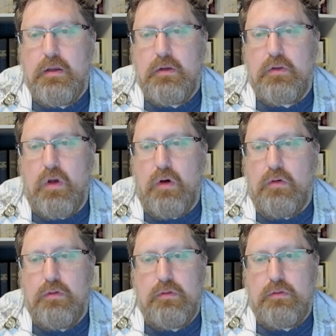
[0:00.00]
So
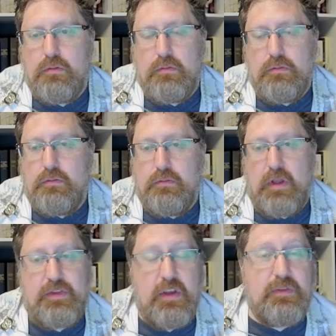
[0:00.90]

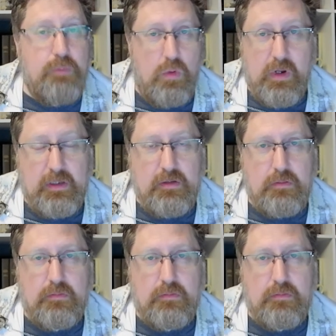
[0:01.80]
at this point,